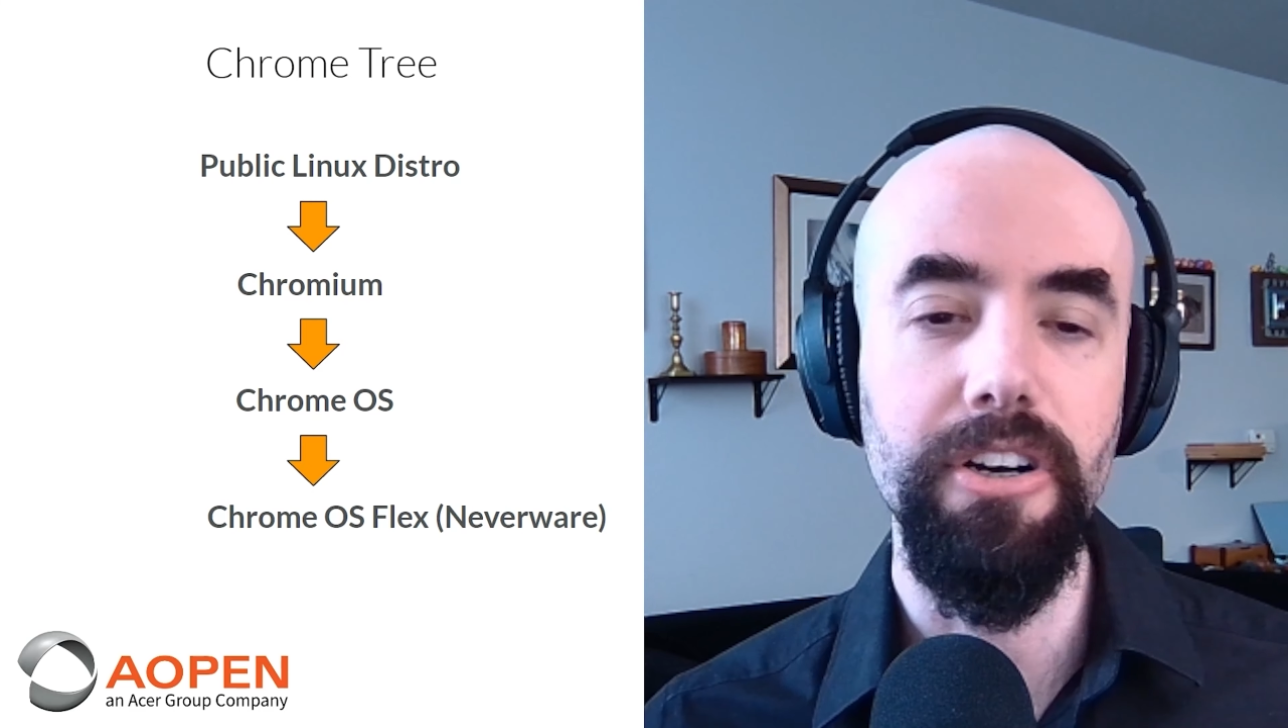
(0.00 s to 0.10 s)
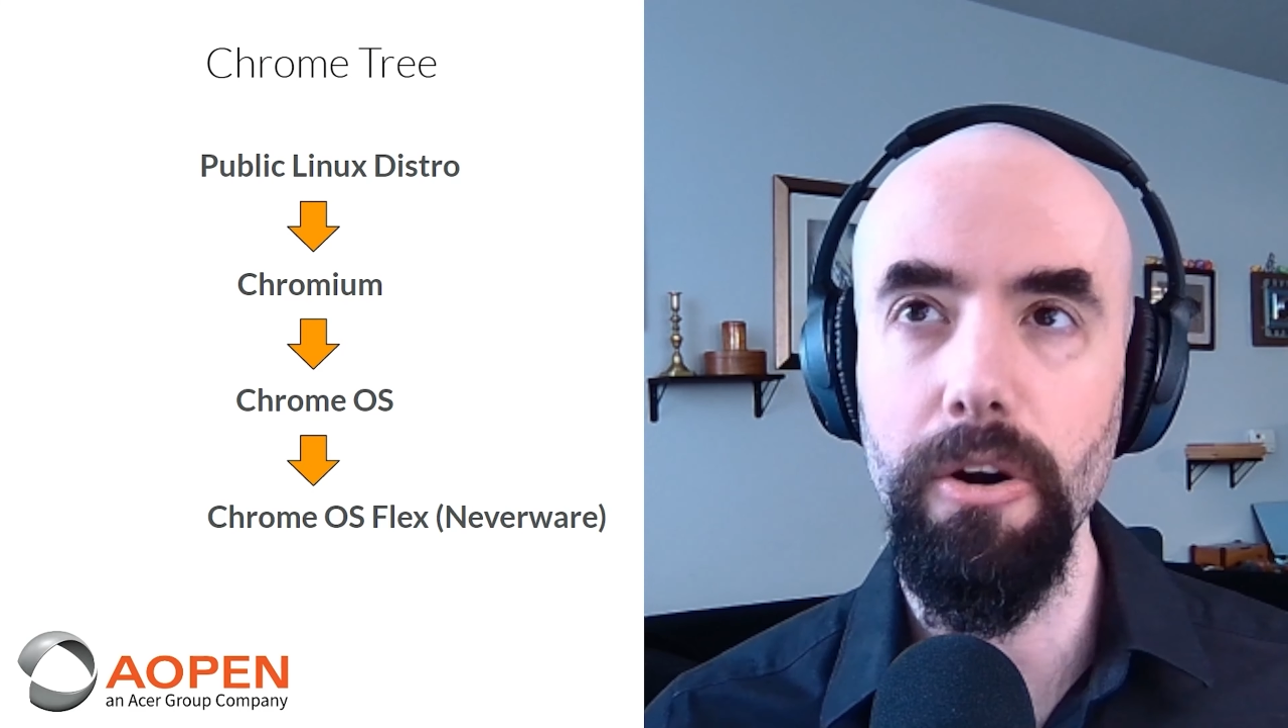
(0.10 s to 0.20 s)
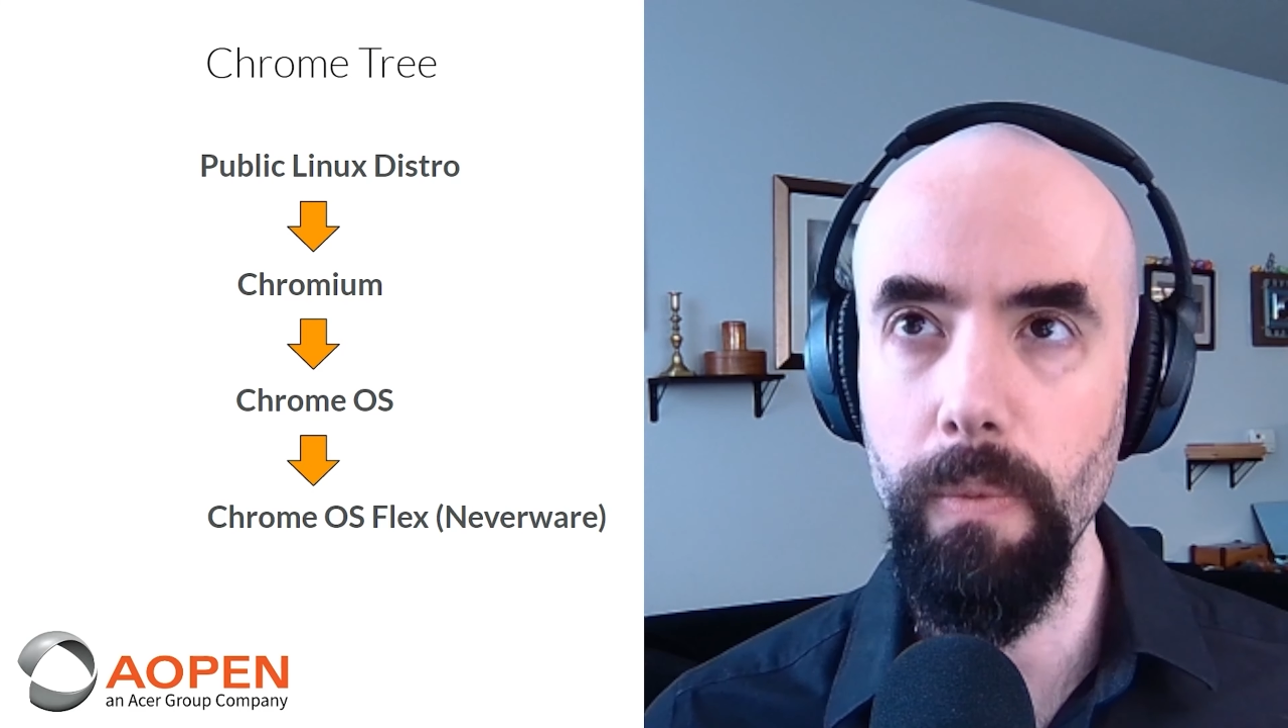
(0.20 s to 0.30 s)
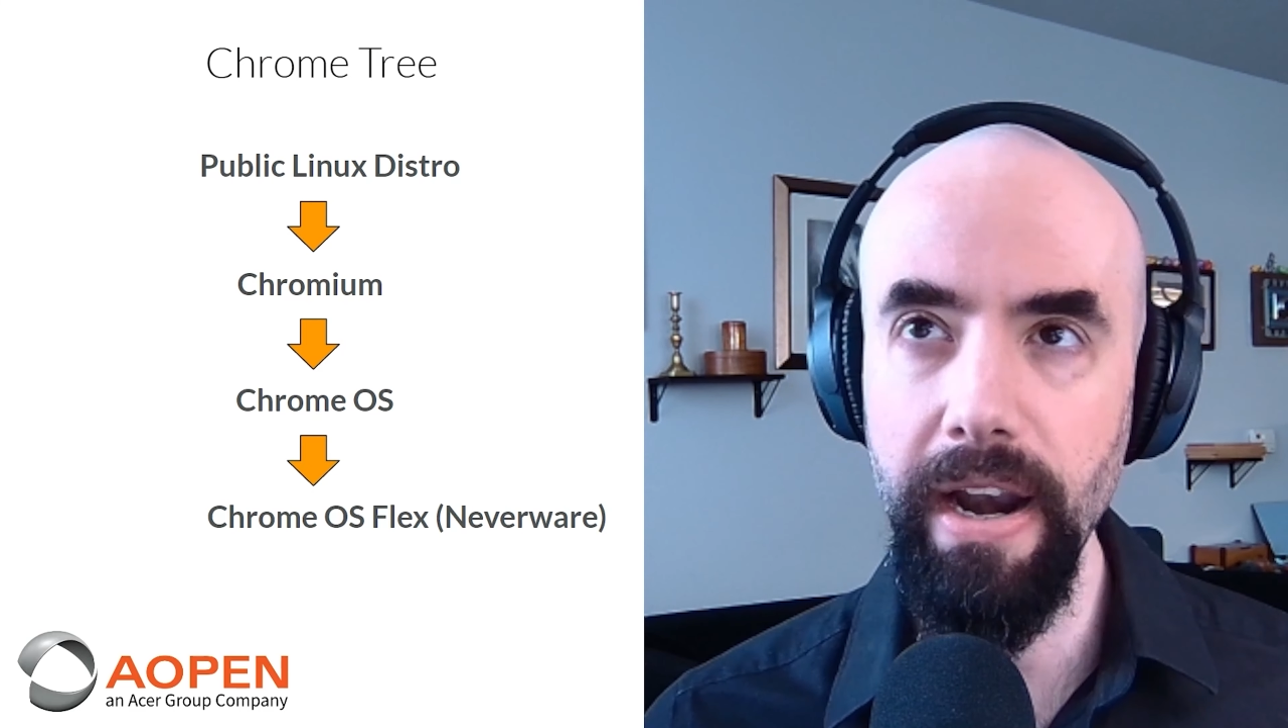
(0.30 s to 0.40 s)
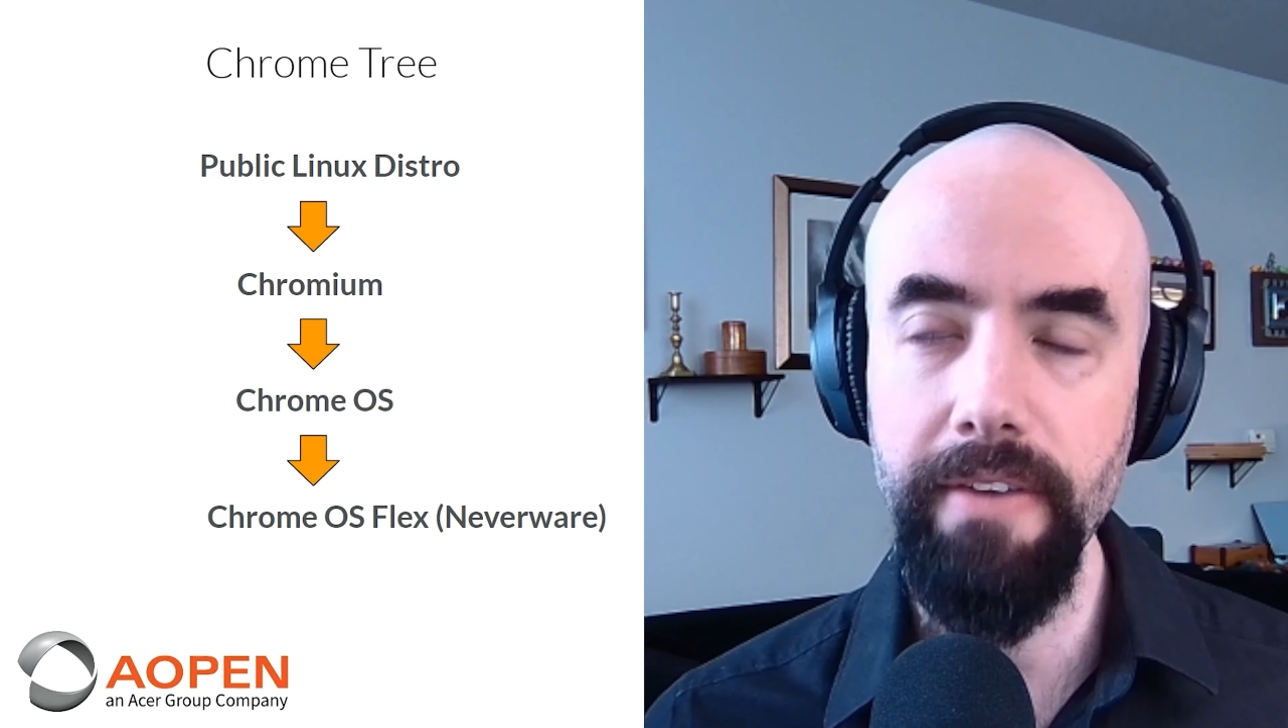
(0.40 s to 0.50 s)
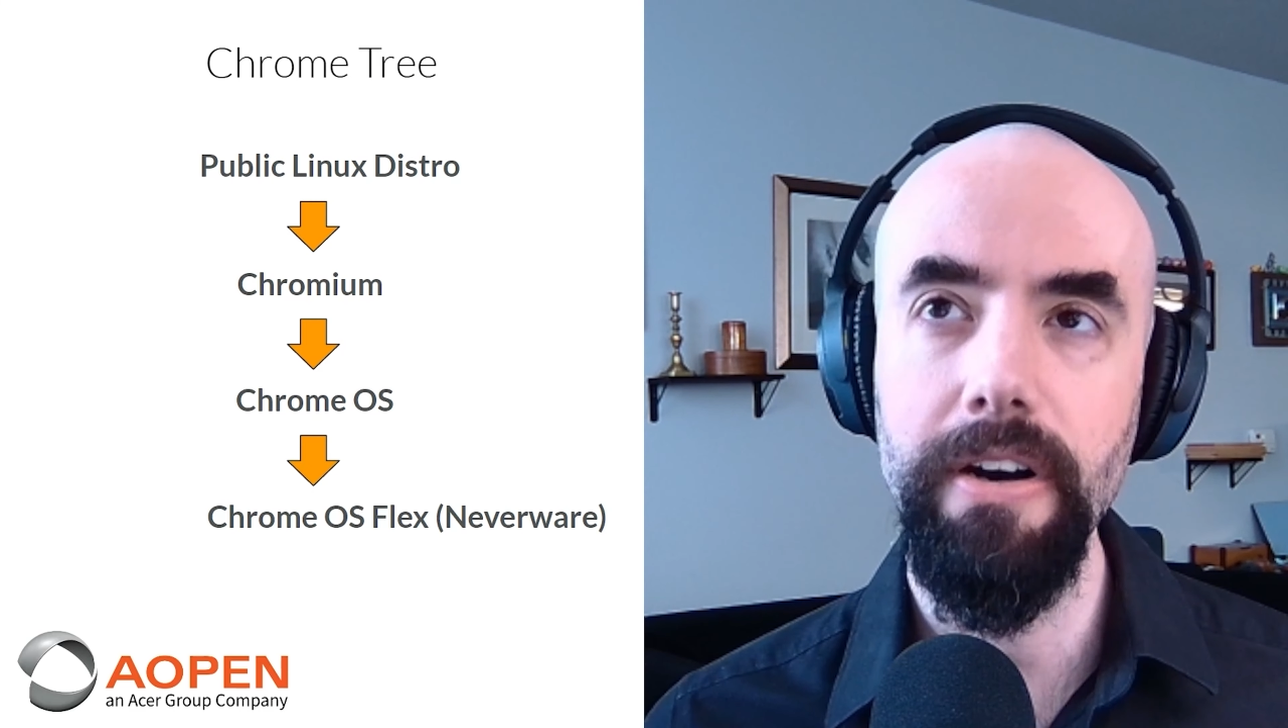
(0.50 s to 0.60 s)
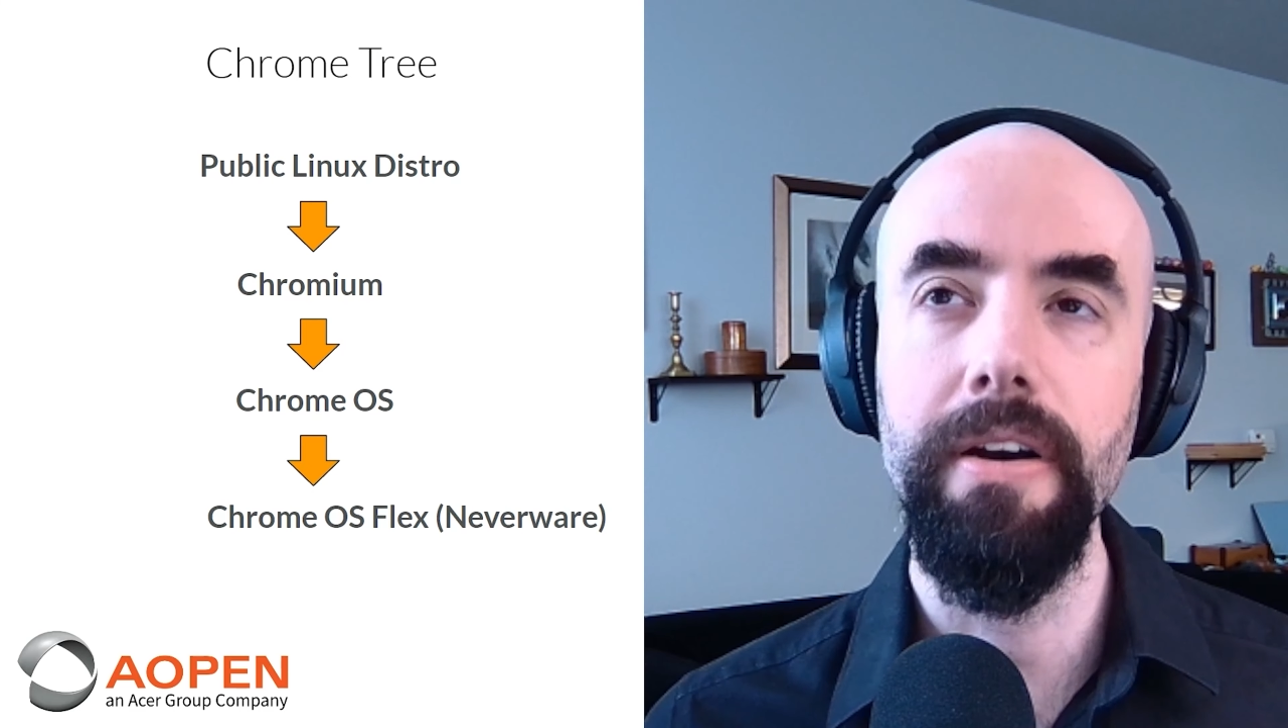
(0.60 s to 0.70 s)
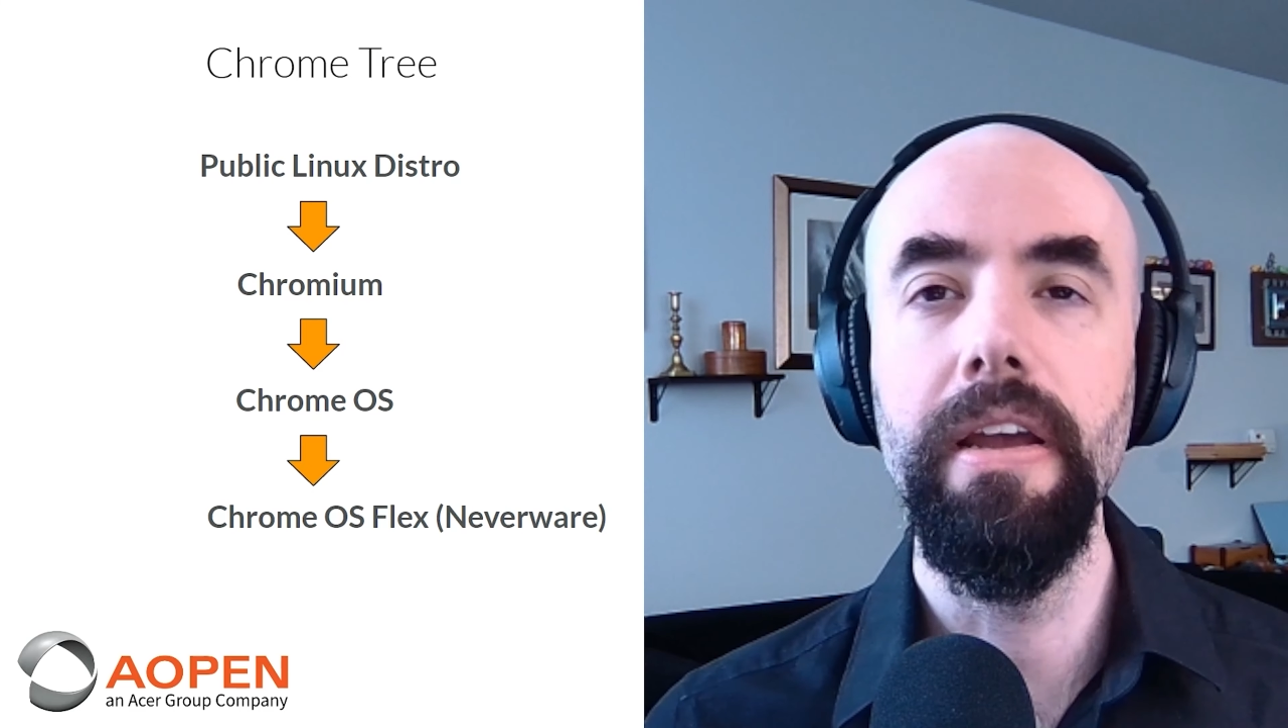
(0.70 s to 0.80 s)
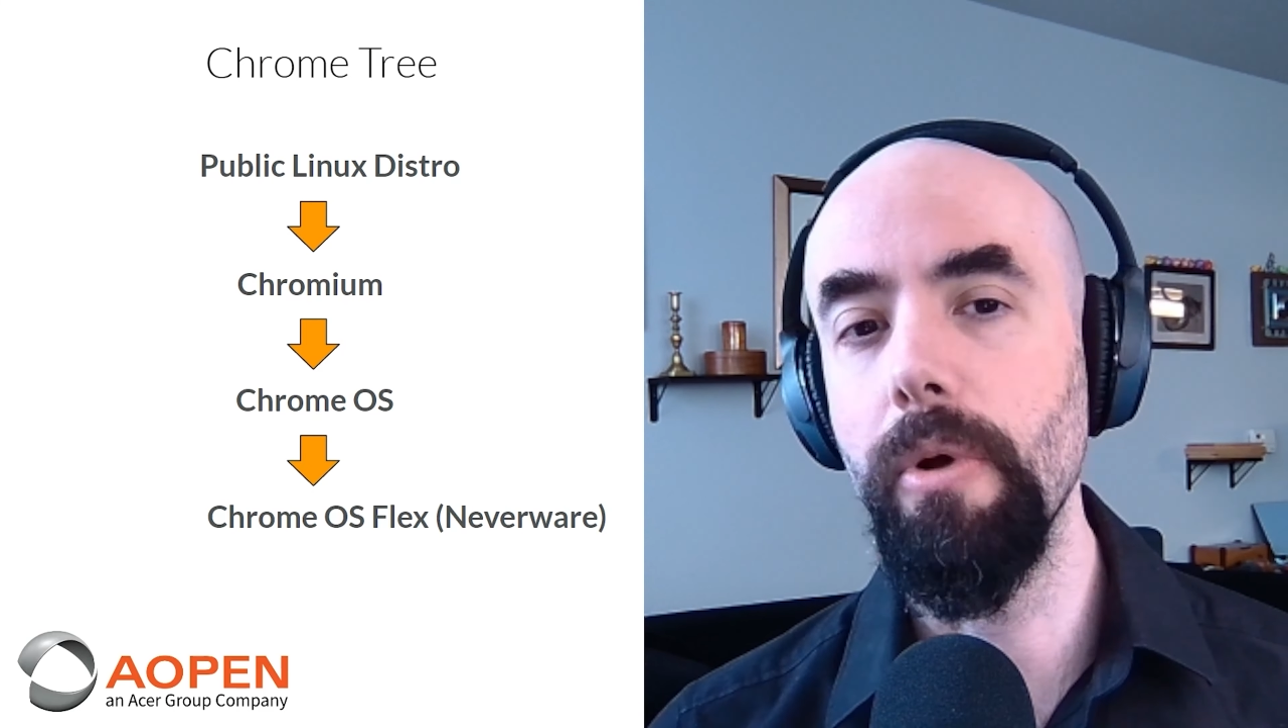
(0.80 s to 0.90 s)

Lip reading: or whatever.